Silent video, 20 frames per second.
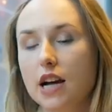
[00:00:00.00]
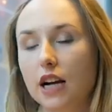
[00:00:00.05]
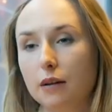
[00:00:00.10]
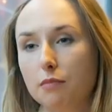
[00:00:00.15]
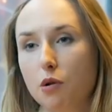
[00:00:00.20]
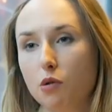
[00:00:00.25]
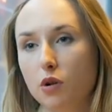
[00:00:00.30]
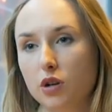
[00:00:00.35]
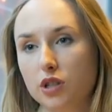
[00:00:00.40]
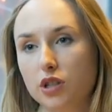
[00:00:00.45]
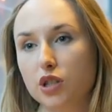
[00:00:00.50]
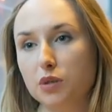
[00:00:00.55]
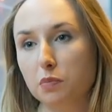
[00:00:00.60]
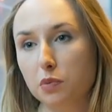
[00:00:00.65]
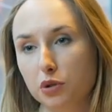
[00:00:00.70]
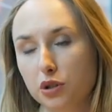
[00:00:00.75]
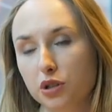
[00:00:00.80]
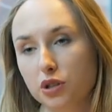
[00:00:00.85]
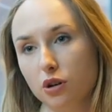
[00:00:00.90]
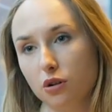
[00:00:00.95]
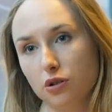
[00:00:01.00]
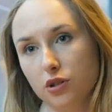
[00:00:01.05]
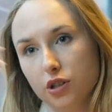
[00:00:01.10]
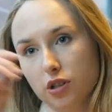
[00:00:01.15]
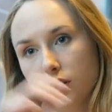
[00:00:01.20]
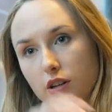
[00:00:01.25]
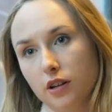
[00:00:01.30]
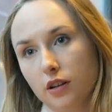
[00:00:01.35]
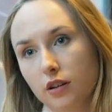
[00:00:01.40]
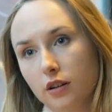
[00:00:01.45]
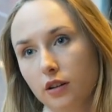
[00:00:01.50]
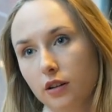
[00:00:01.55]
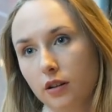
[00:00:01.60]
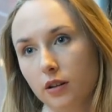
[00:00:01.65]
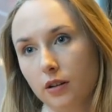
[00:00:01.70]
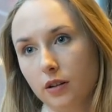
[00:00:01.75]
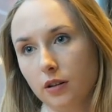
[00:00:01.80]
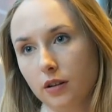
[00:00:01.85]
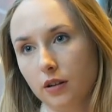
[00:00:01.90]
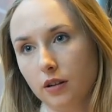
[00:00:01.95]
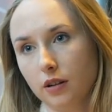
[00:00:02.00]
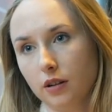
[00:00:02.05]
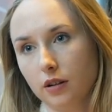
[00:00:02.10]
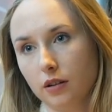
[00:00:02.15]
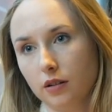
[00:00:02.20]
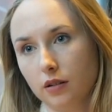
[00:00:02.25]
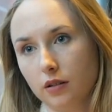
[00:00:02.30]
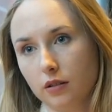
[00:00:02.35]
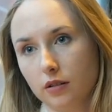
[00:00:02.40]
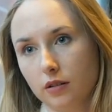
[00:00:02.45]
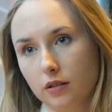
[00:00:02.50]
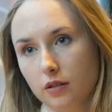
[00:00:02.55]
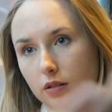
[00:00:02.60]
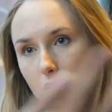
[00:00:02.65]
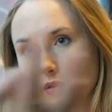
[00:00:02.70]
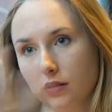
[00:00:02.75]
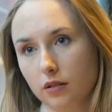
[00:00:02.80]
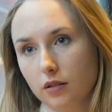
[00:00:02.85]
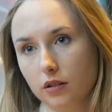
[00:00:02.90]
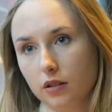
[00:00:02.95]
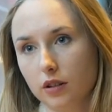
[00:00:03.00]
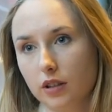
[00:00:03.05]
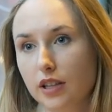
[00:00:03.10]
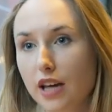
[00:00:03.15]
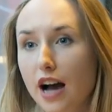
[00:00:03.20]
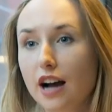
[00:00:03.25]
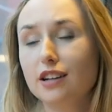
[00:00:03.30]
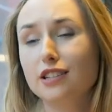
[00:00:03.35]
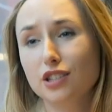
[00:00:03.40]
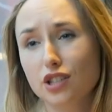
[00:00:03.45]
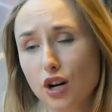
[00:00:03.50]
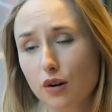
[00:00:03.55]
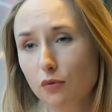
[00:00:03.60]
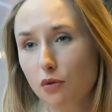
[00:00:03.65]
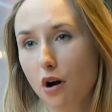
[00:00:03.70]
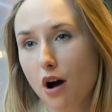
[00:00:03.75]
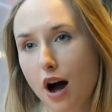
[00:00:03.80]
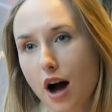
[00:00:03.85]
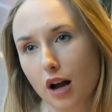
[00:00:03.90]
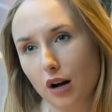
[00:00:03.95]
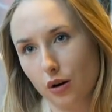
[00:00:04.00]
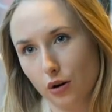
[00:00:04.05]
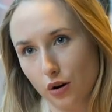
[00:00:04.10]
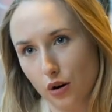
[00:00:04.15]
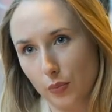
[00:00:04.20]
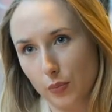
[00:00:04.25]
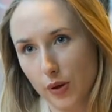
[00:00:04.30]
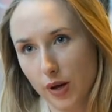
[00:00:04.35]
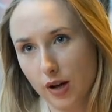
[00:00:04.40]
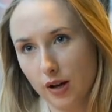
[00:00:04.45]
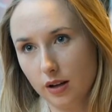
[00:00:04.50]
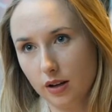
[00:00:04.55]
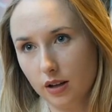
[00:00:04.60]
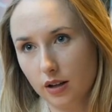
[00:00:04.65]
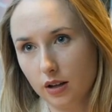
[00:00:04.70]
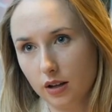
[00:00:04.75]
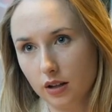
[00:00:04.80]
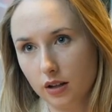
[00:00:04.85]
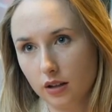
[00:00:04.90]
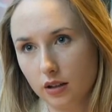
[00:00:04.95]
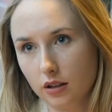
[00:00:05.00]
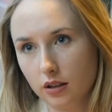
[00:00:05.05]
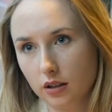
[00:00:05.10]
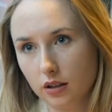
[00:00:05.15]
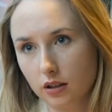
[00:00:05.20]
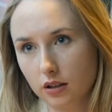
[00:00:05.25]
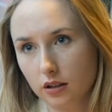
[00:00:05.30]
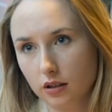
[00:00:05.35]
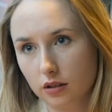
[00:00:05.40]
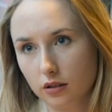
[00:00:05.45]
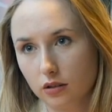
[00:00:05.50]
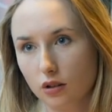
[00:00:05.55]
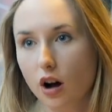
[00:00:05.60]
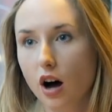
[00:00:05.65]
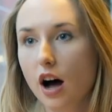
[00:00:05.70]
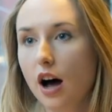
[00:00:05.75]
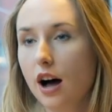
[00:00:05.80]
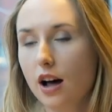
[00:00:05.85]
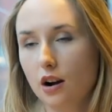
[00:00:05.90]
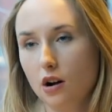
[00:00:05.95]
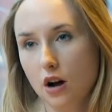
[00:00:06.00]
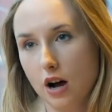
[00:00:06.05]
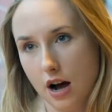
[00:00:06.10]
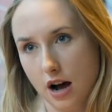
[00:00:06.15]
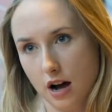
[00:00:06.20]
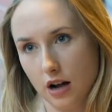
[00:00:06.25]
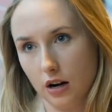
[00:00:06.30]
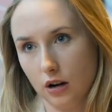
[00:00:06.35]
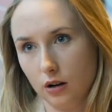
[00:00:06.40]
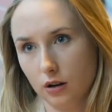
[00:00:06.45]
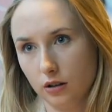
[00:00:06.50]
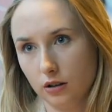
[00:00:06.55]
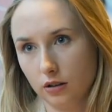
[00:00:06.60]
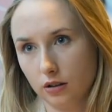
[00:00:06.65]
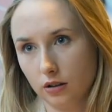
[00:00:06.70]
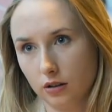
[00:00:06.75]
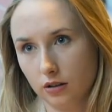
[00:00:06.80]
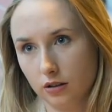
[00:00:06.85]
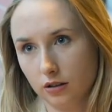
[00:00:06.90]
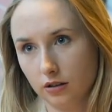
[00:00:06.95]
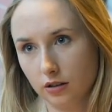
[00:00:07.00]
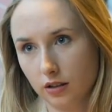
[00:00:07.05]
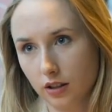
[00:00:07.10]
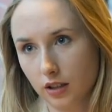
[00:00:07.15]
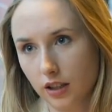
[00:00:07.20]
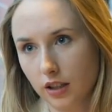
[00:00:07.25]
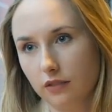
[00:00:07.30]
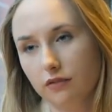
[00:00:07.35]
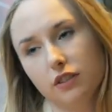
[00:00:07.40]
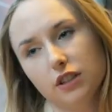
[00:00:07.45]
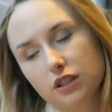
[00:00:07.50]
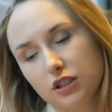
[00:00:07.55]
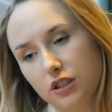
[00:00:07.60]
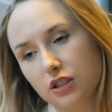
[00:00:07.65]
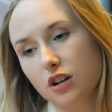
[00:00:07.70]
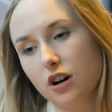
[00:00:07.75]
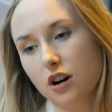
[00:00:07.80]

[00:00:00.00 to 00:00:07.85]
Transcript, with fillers: to your family, friends, or associates and try to tell them your side of the story, they are not going to hear it